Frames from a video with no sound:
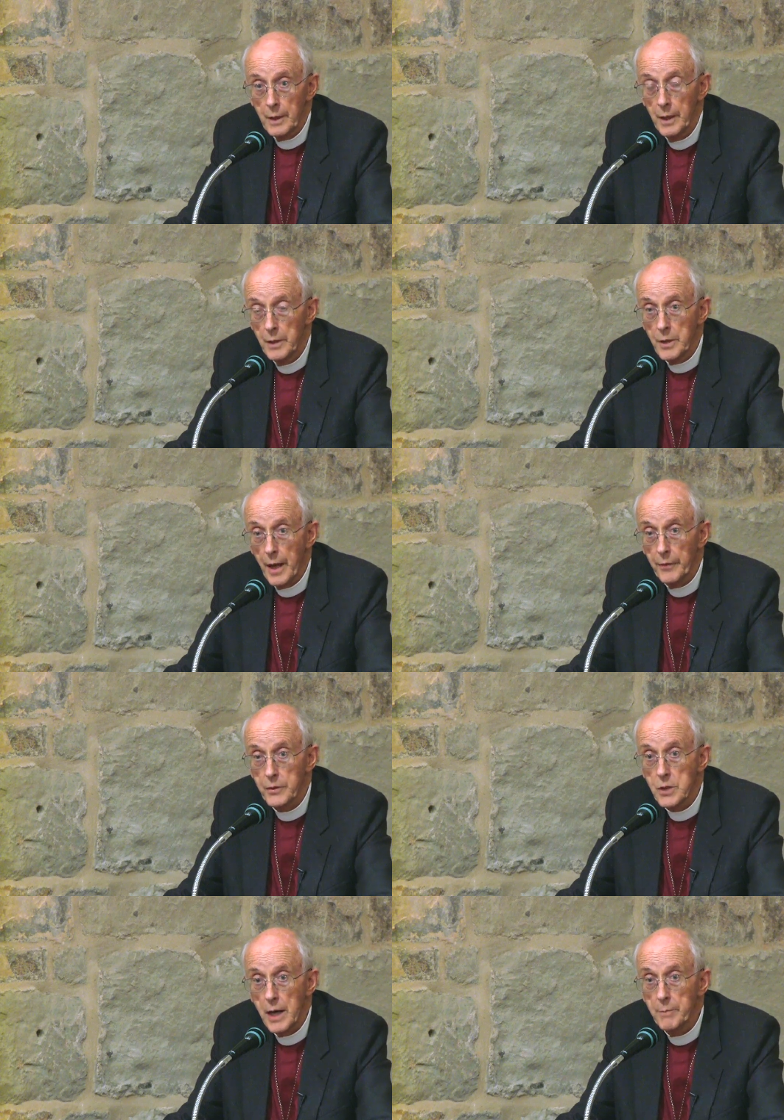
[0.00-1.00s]
at the
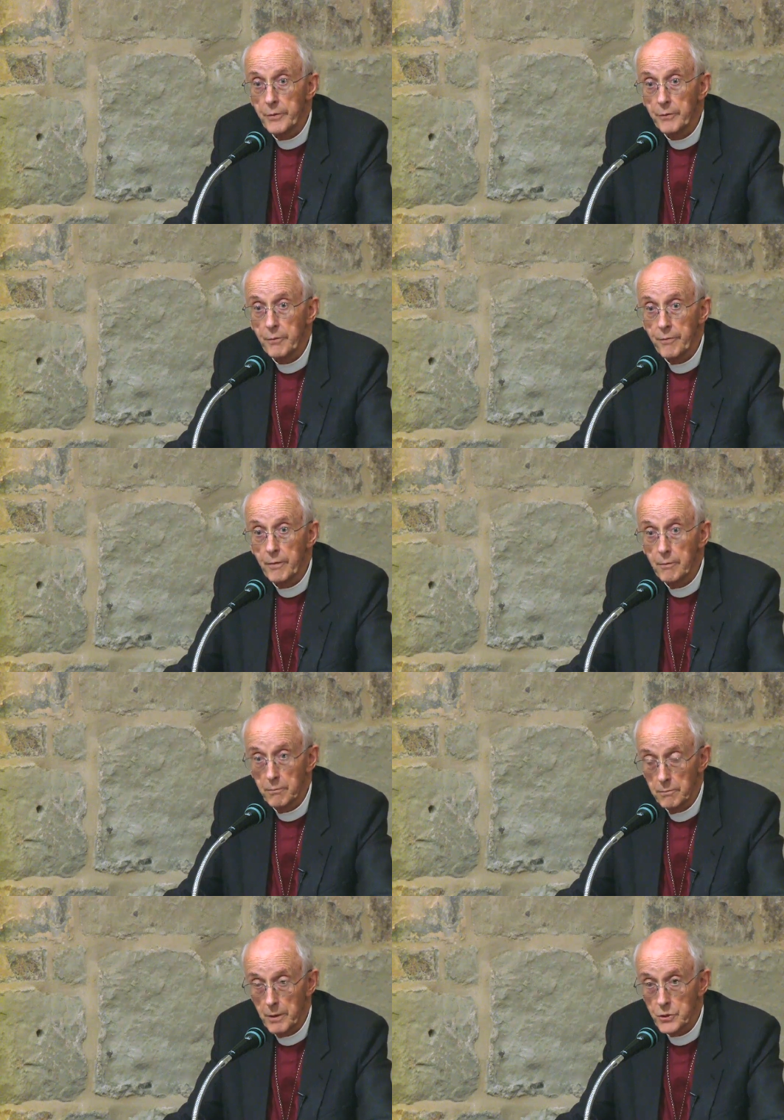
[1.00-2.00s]
time of the
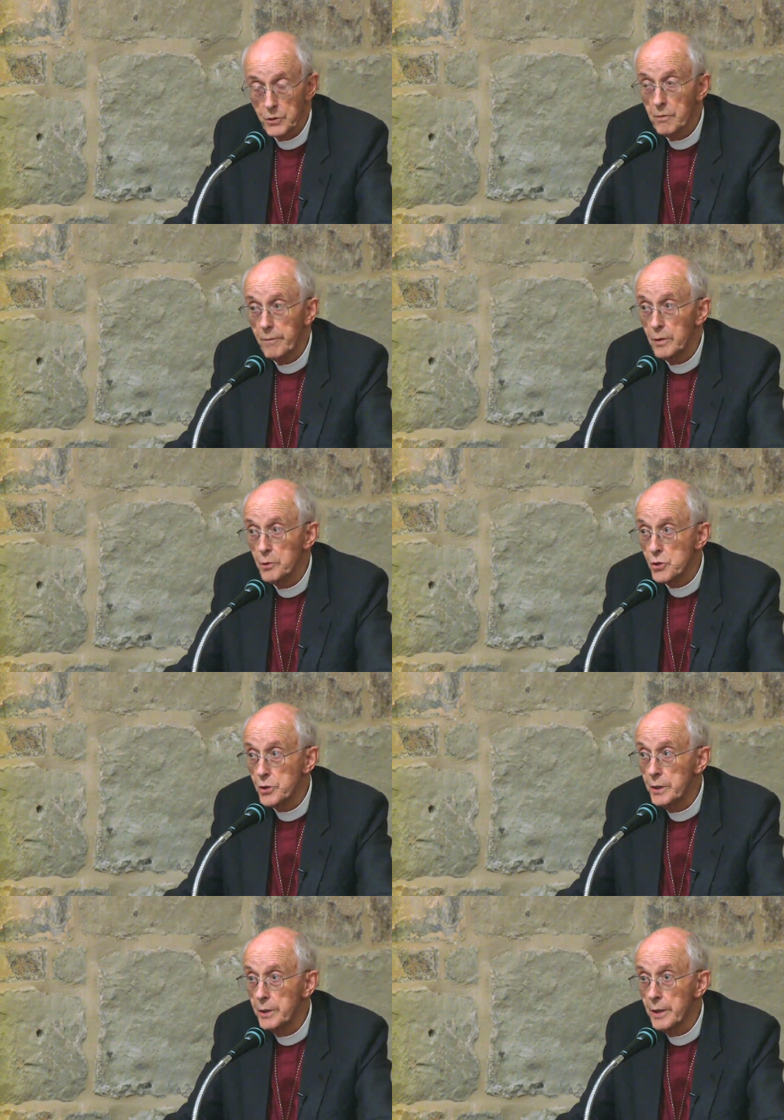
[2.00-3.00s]
Russian
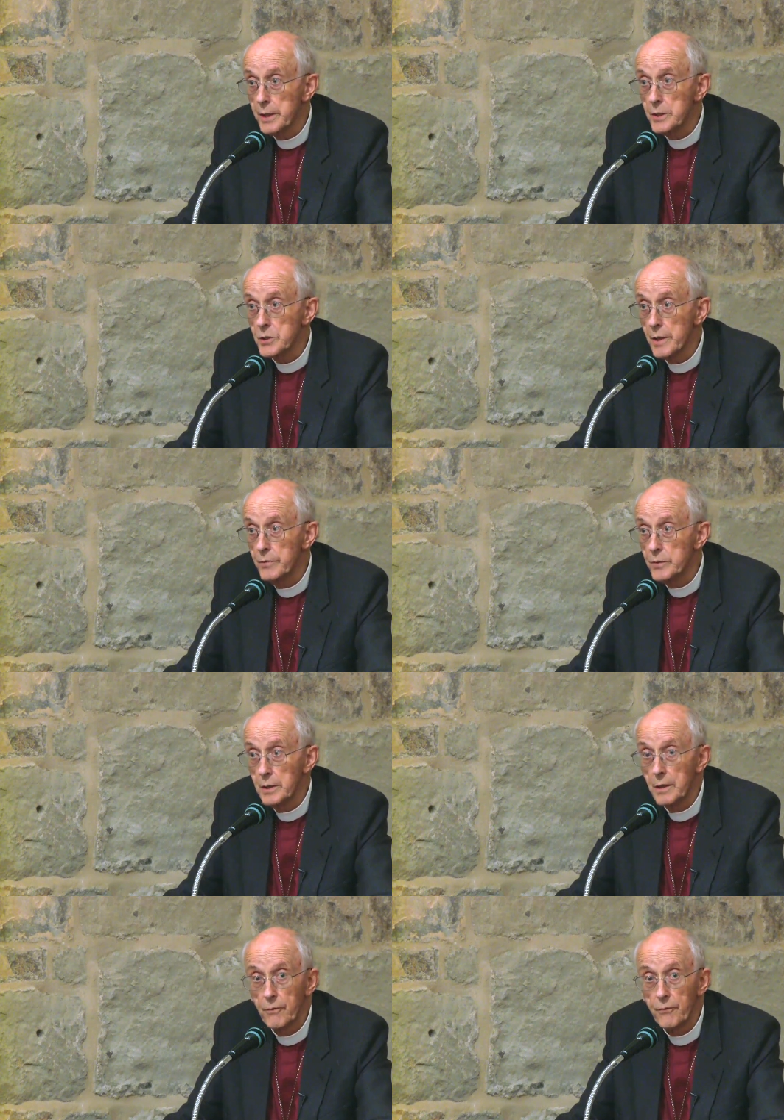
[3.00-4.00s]
Revolution in
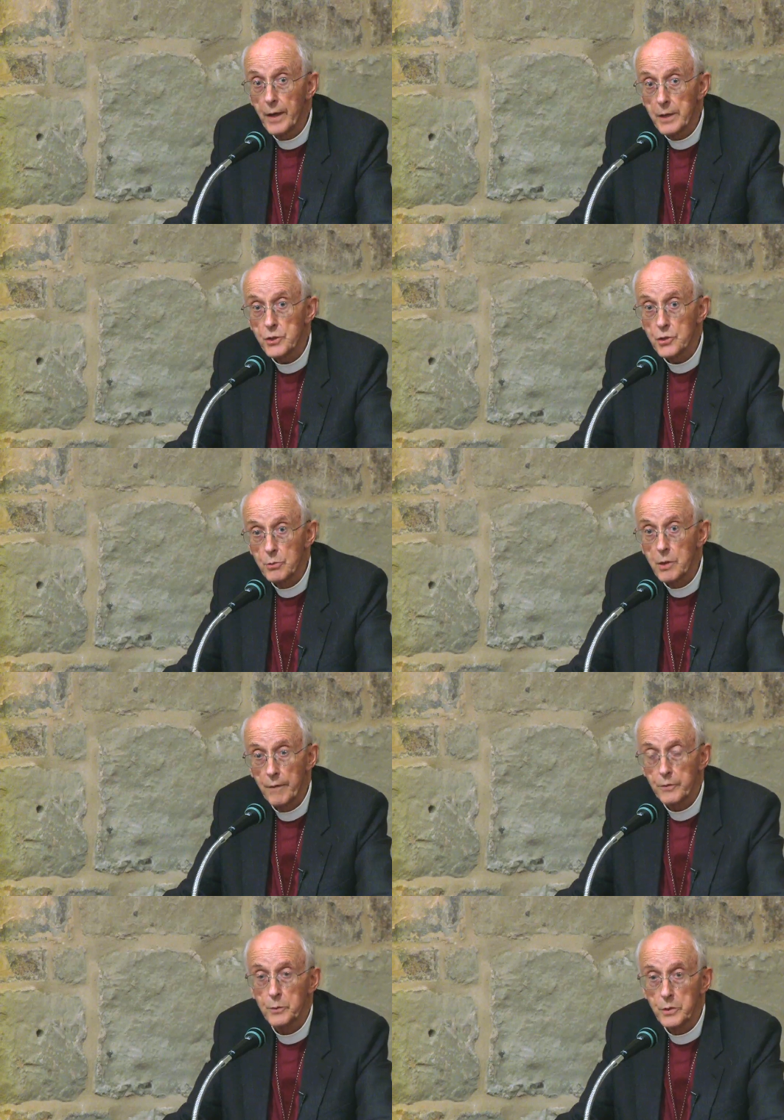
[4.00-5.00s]
1917, and fairly soon
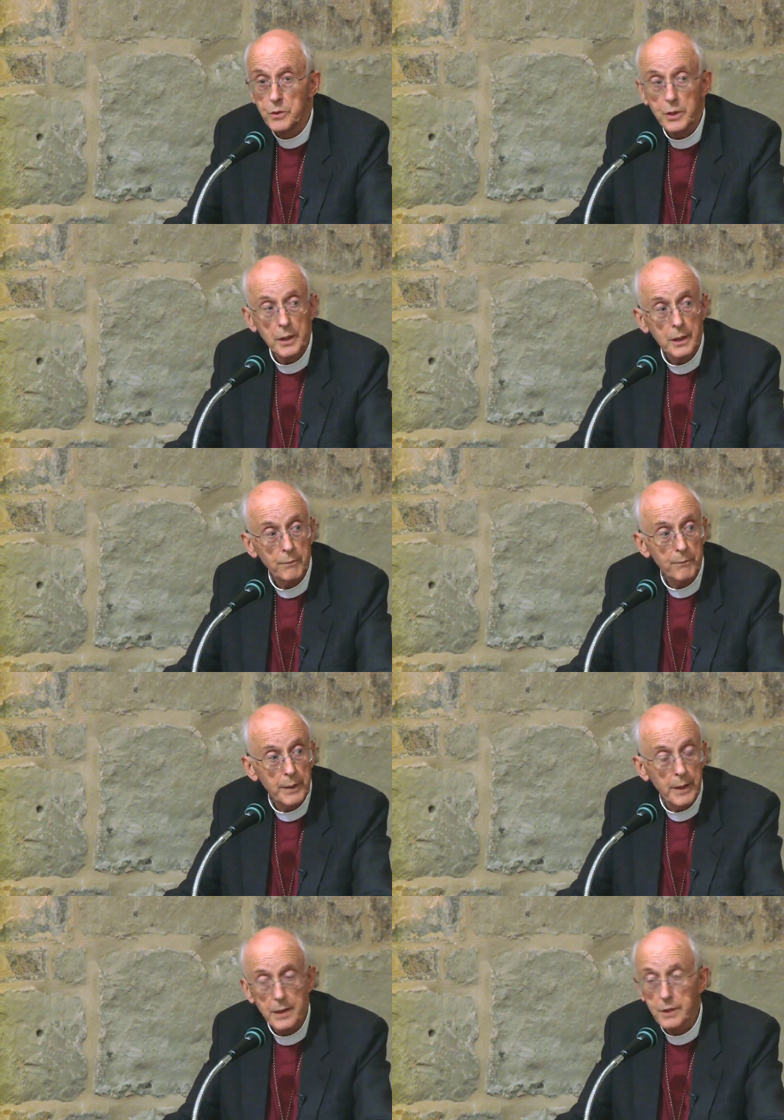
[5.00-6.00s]
afterwards he
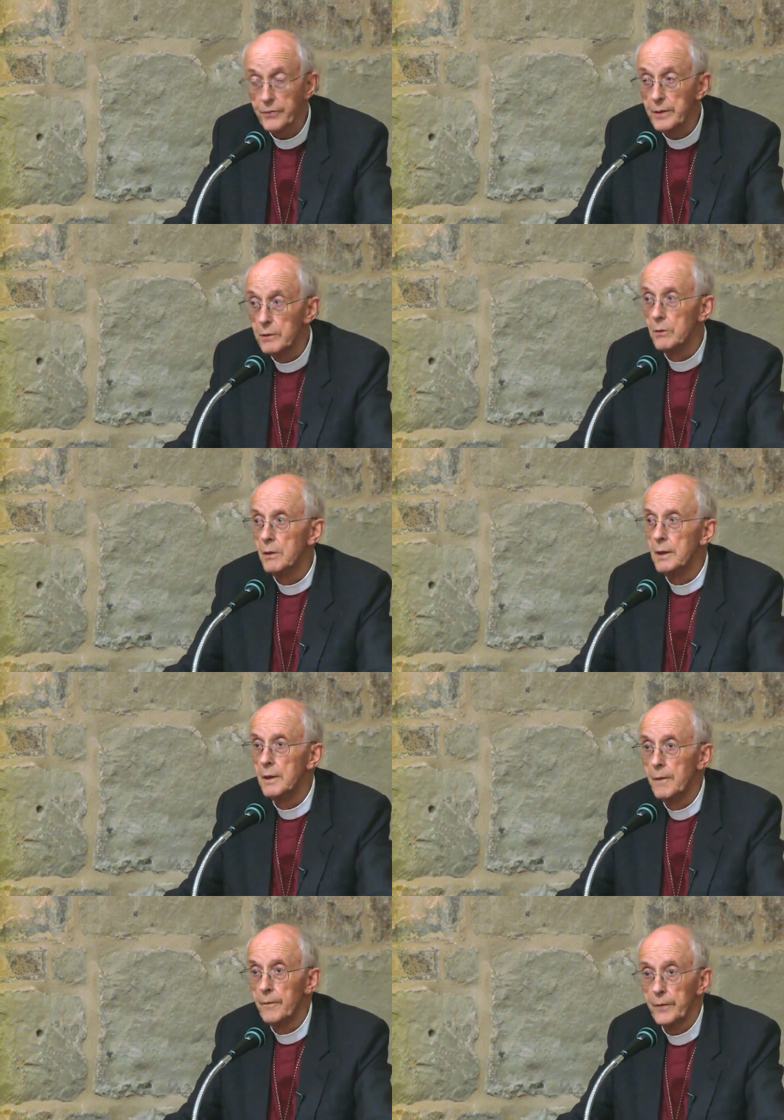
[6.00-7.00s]
began to feel
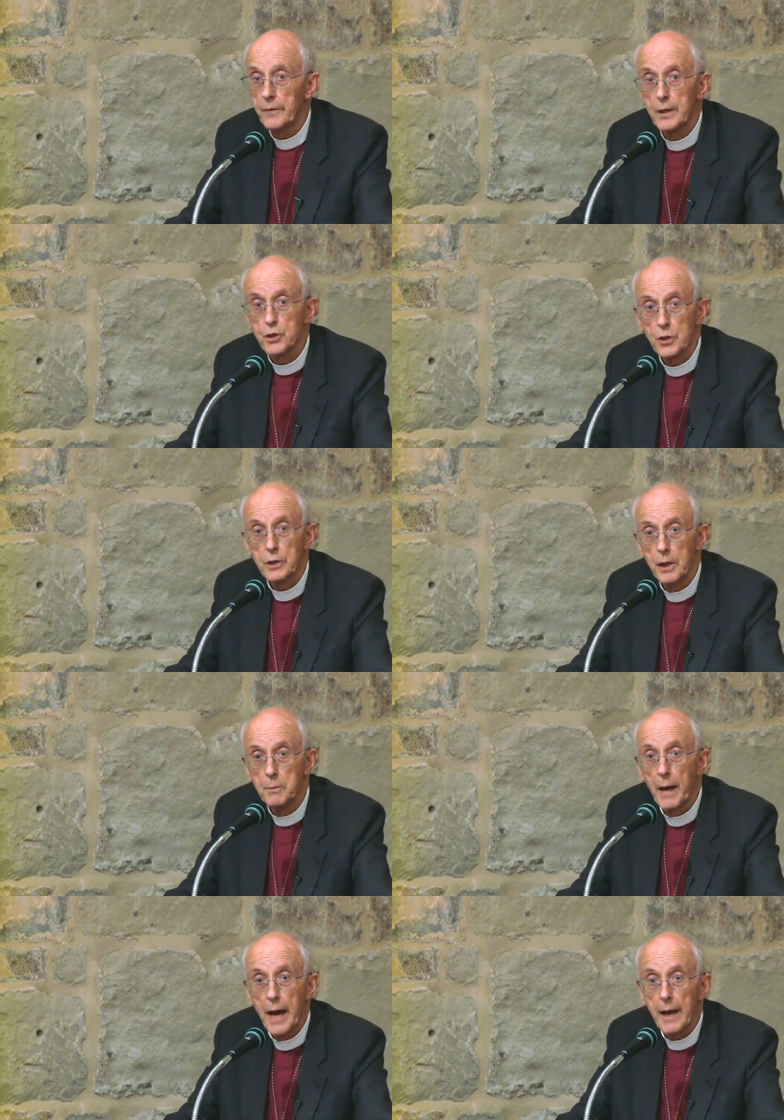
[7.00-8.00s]
that they should go
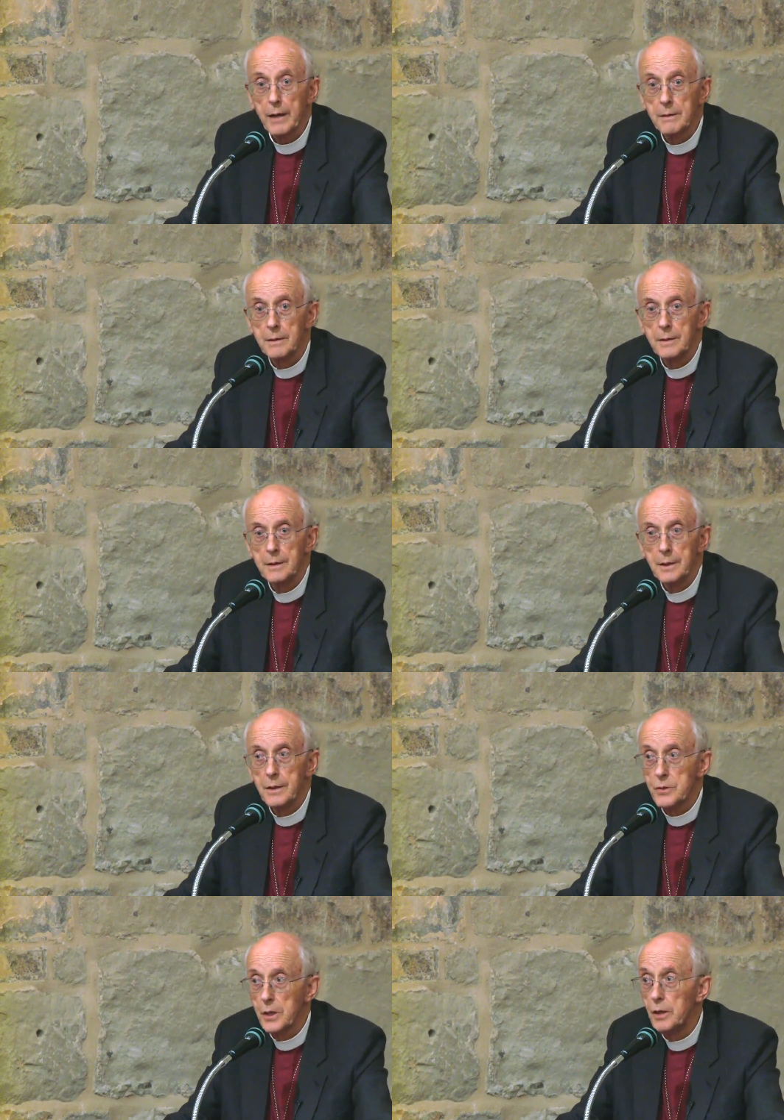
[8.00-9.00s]
back
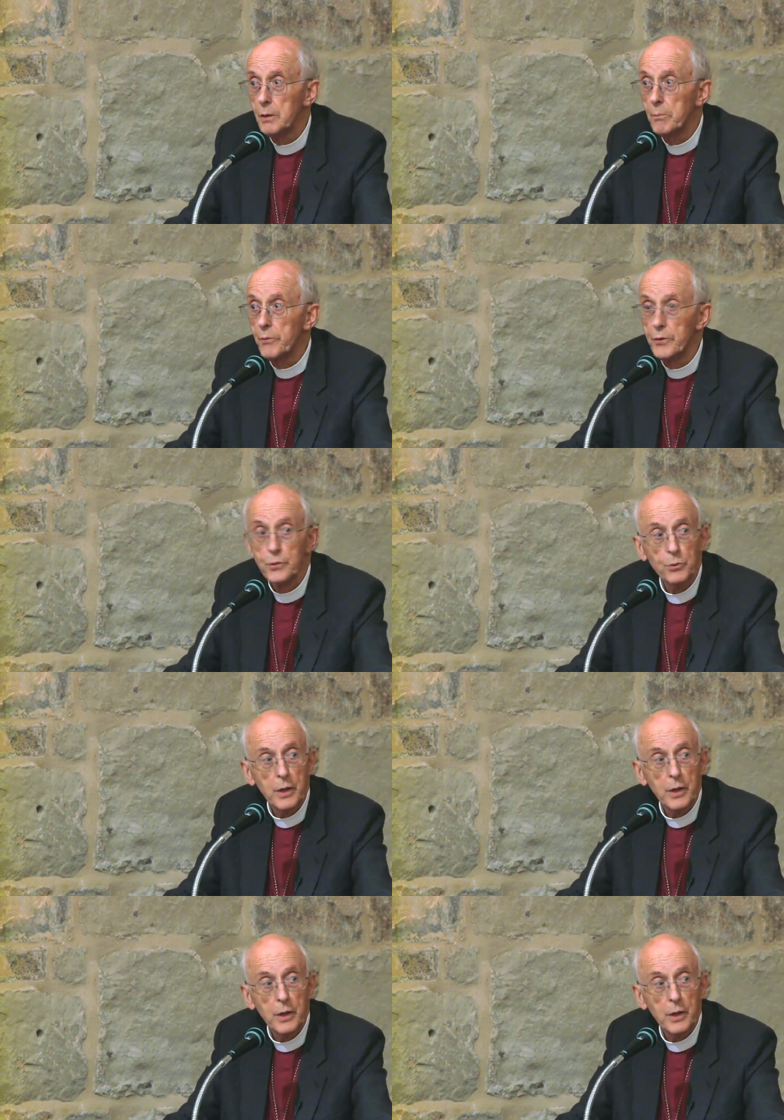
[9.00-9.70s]
to help the new